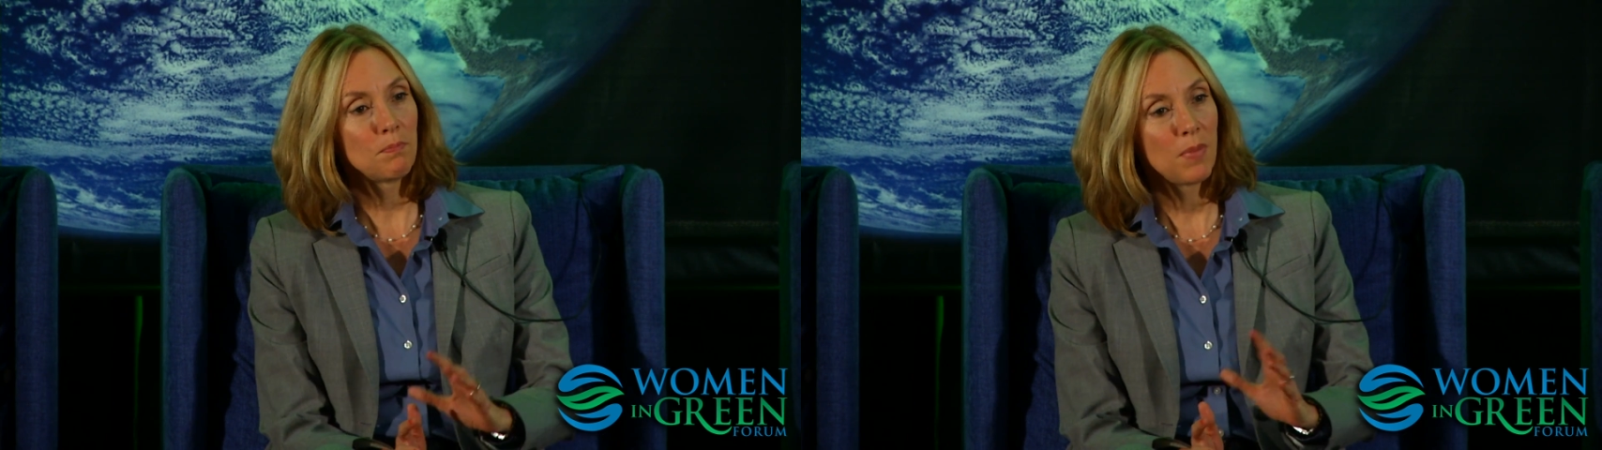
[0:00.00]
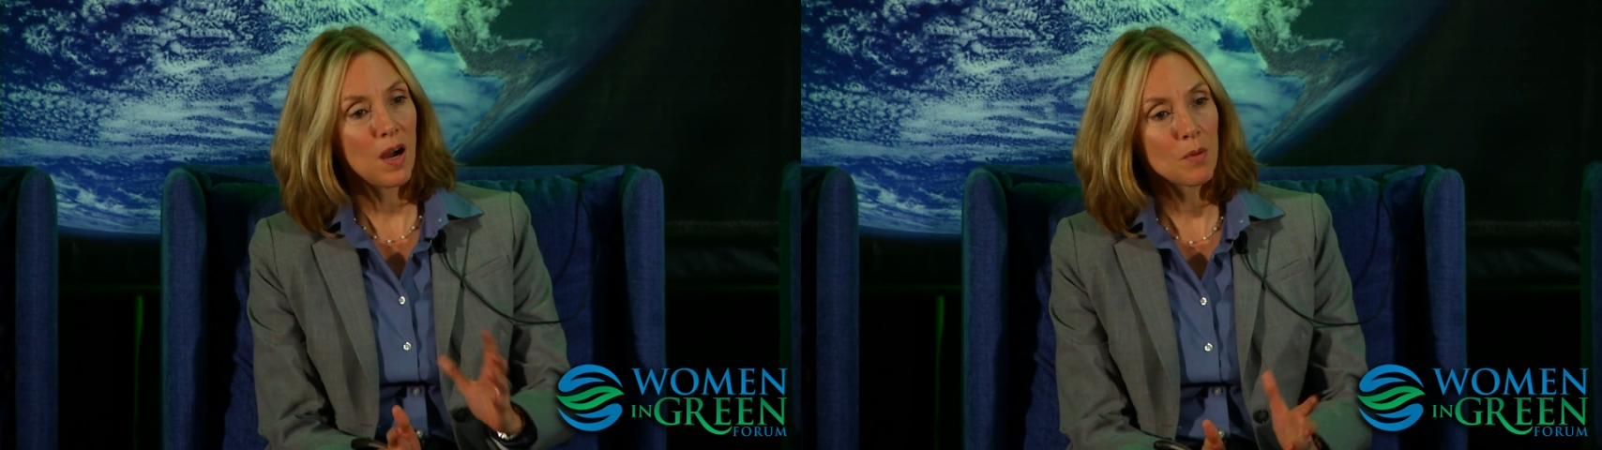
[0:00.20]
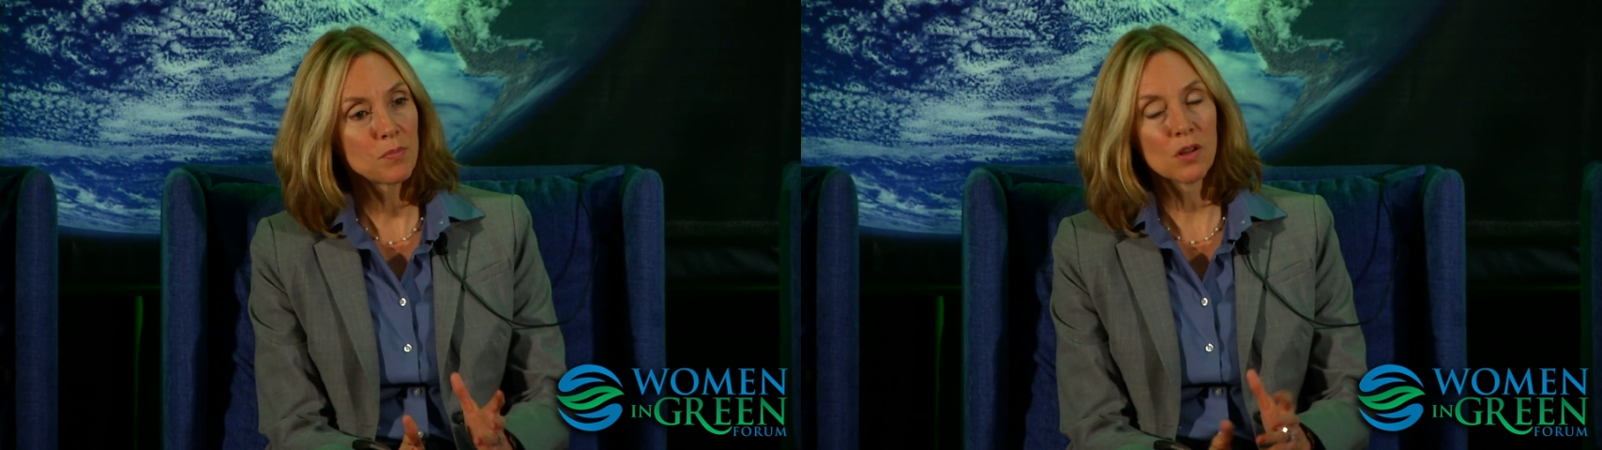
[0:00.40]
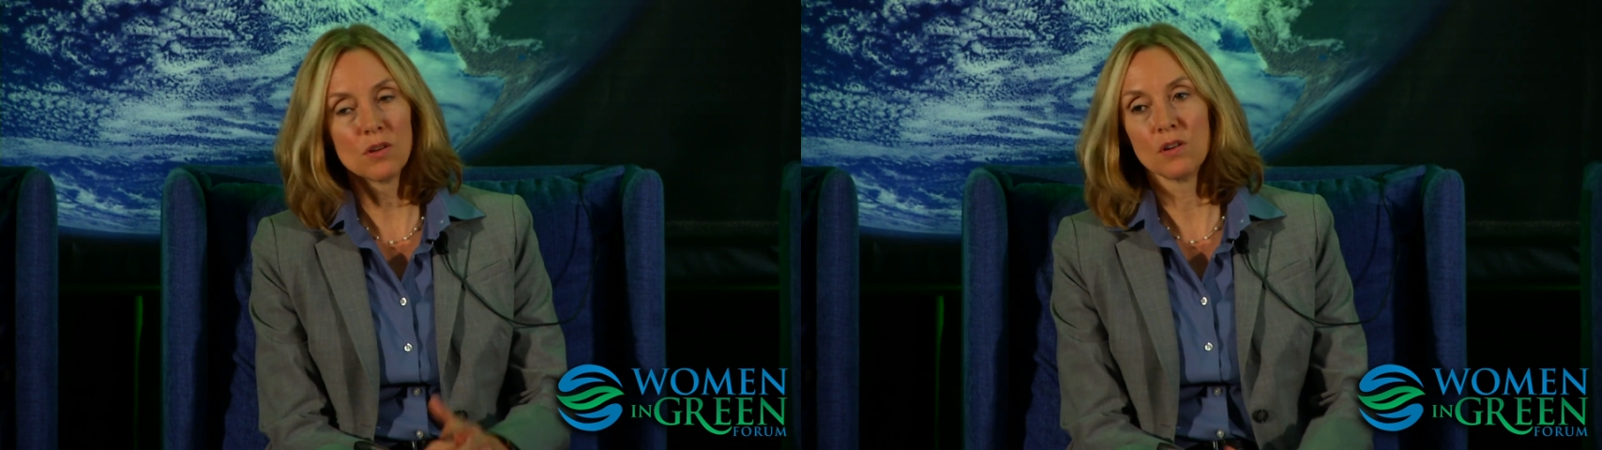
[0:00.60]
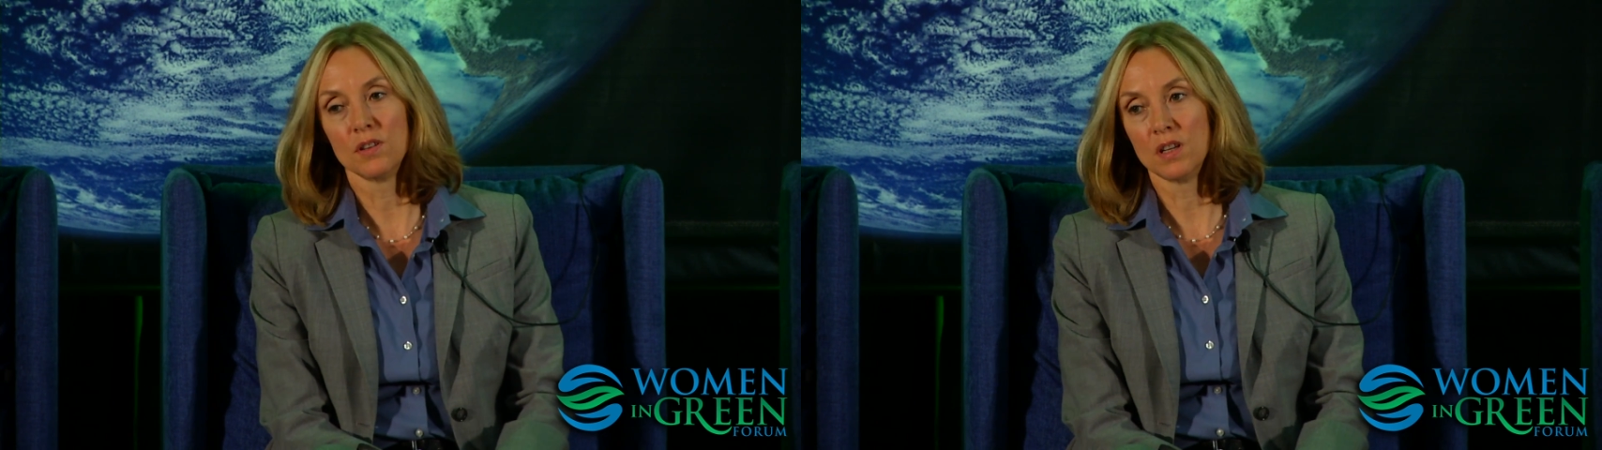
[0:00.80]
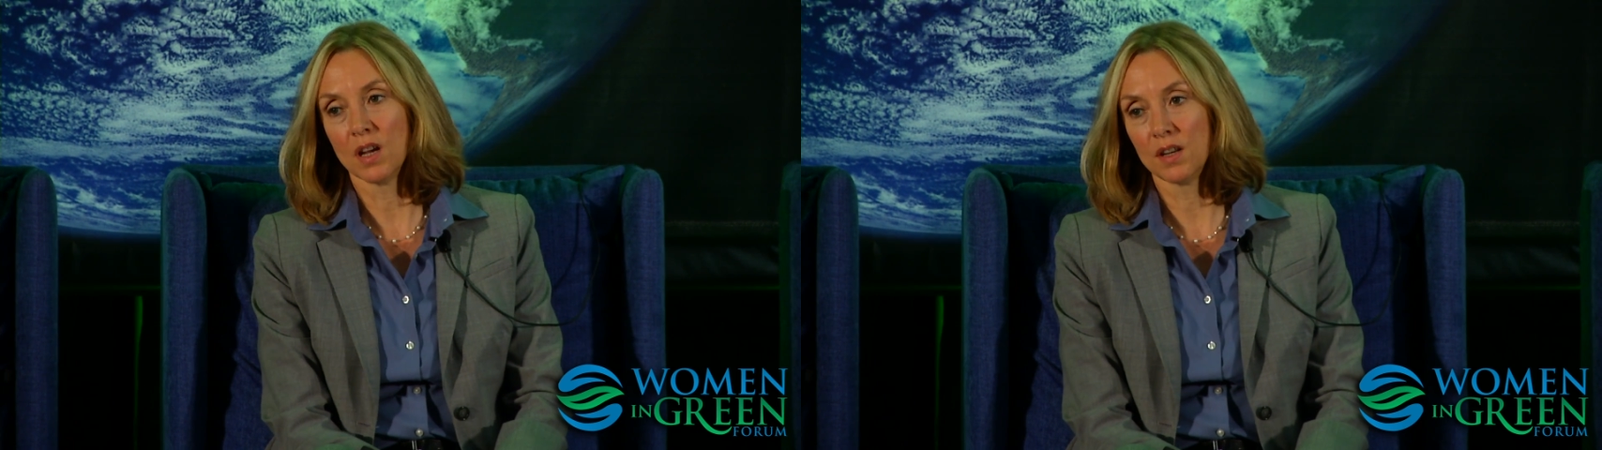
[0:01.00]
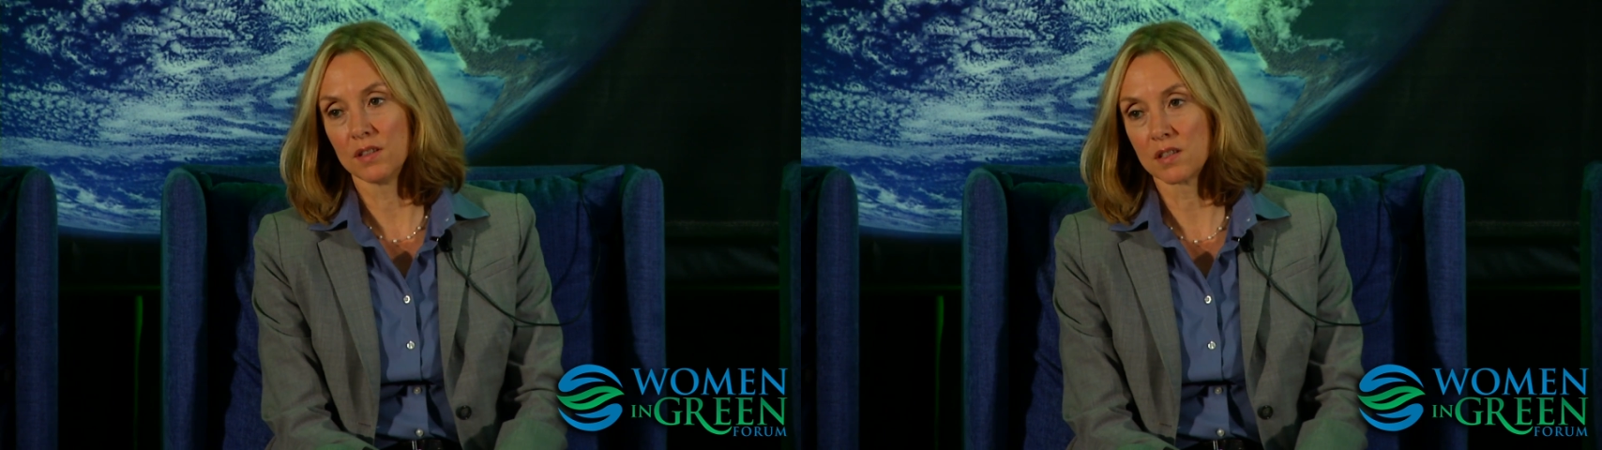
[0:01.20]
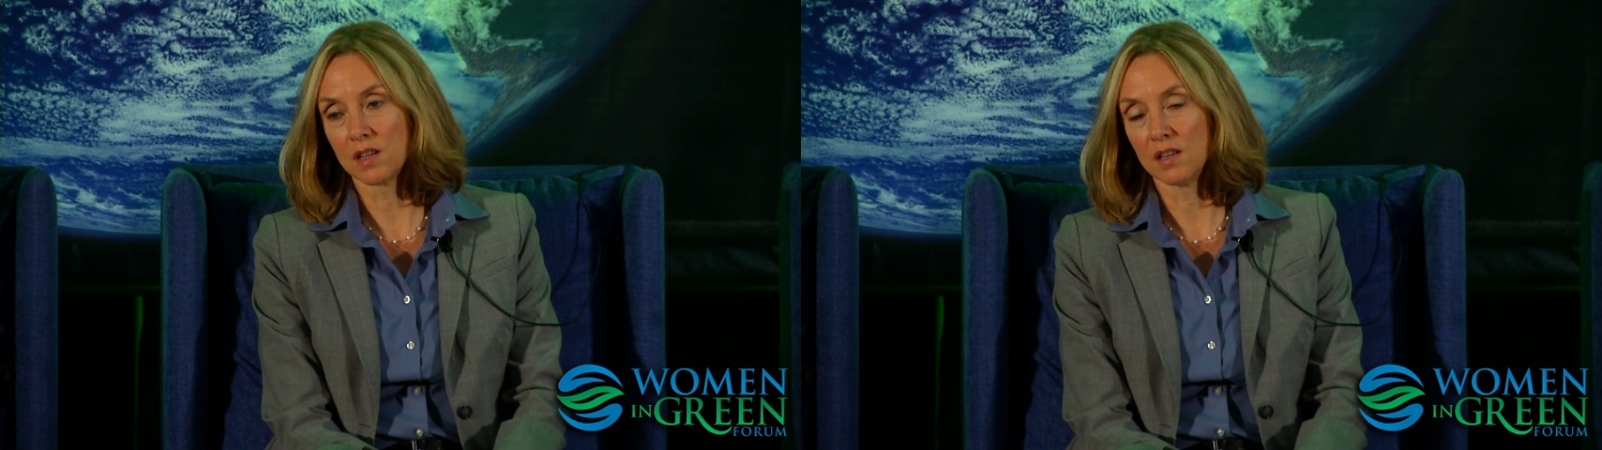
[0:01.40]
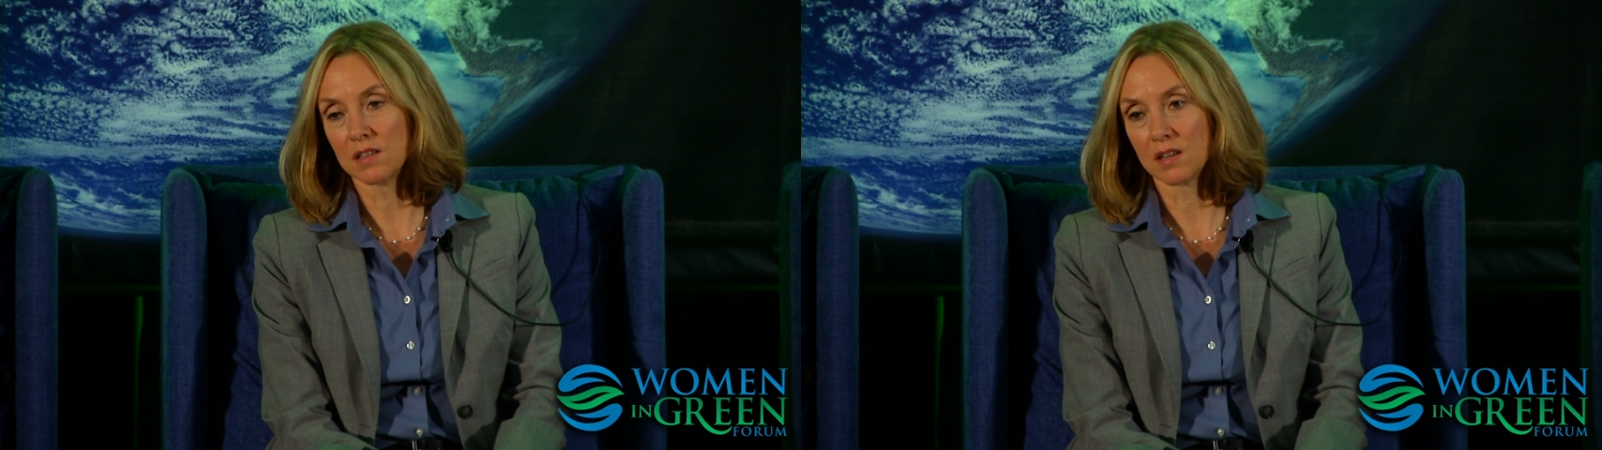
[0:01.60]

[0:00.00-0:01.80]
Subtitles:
popular in the United States,